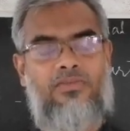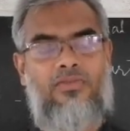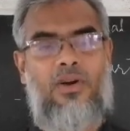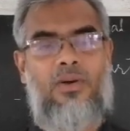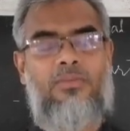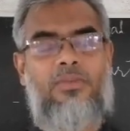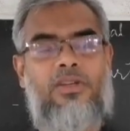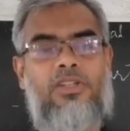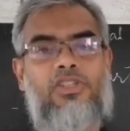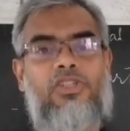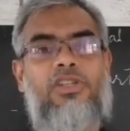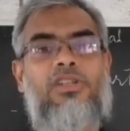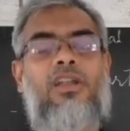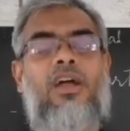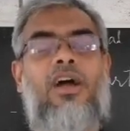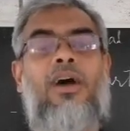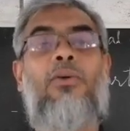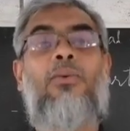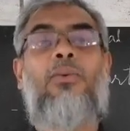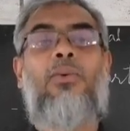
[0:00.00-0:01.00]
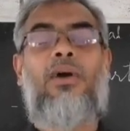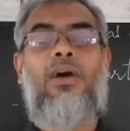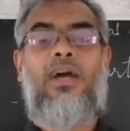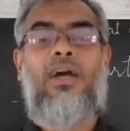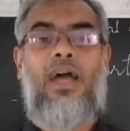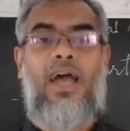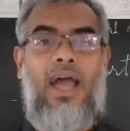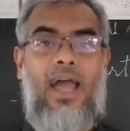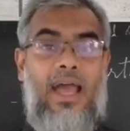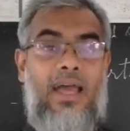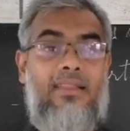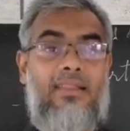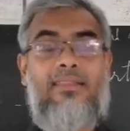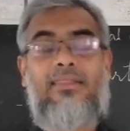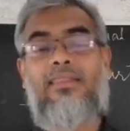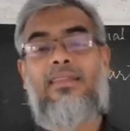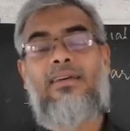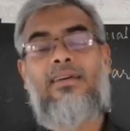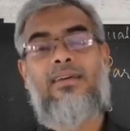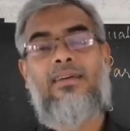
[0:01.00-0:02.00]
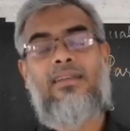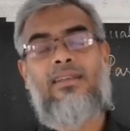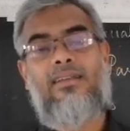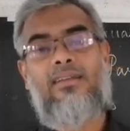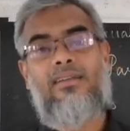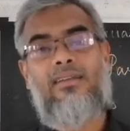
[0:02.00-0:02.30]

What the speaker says: formation, how anther